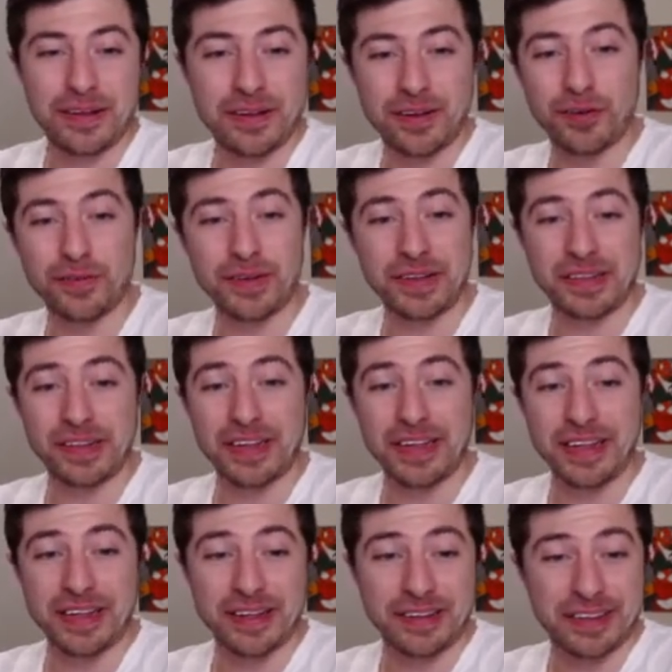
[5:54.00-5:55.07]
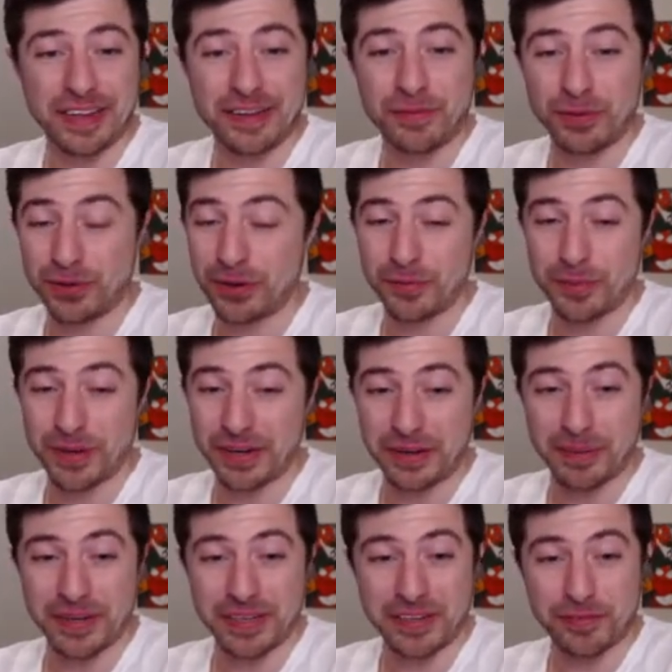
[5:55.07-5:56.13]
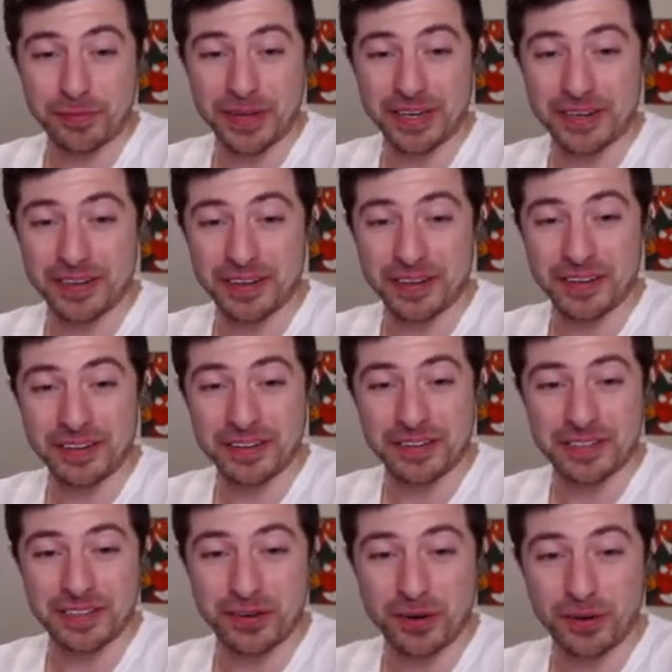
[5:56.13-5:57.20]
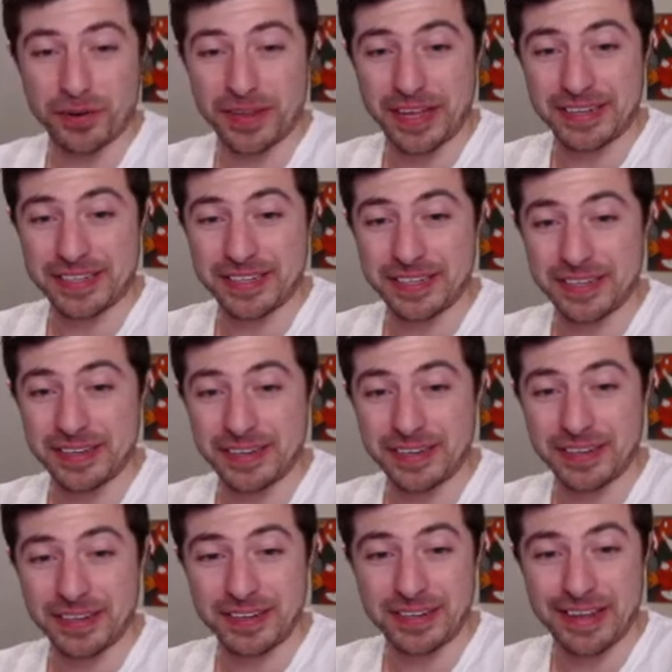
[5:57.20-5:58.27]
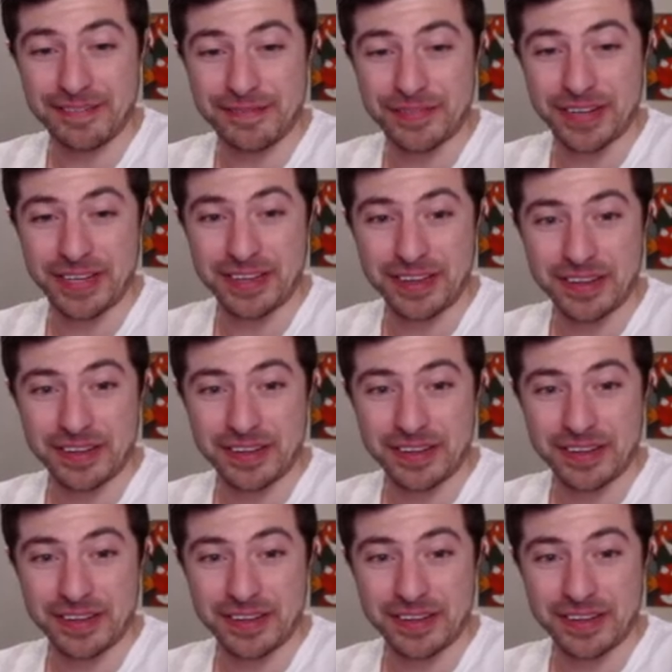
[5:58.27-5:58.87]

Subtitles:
obviously, Steve would not have been expecting for me to throw in that Vig.